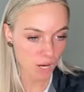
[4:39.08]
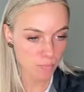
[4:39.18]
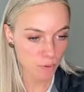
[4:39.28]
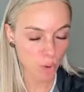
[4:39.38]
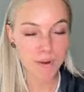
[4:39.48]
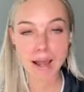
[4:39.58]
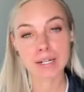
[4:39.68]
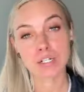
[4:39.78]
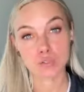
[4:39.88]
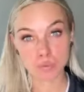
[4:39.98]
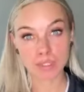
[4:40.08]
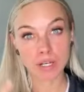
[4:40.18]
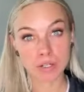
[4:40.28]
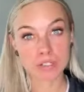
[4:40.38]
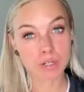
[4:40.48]
probiotic is
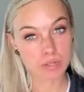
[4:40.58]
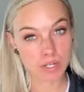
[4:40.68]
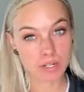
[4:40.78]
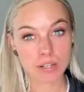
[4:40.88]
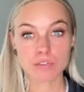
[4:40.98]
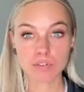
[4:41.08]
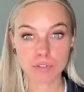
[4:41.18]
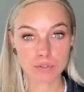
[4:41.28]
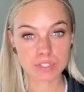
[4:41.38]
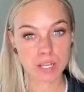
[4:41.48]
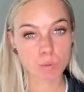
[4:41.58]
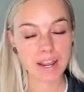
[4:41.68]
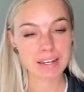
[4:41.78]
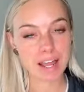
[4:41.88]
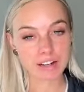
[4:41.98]
really also good for losing
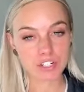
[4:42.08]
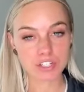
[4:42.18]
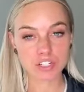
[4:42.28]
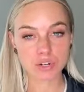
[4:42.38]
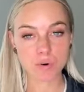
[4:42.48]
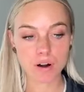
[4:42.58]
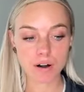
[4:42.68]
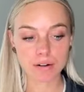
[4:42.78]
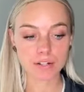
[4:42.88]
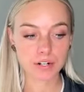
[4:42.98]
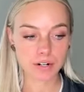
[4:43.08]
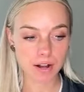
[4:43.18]
weight, not just your